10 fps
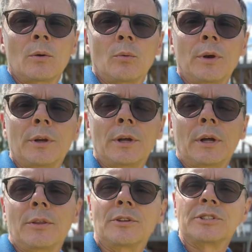when
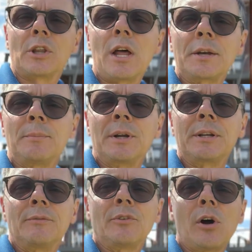there's a lot of money
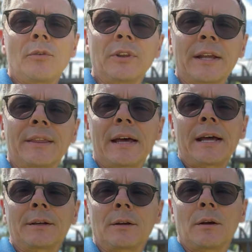involved like
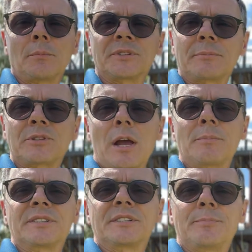that,
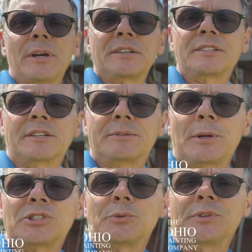sometimes it's best,
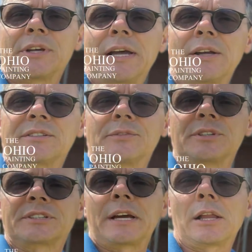especially with a house of
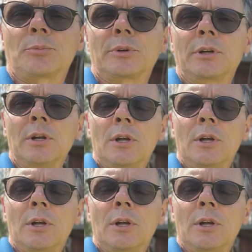this caliber,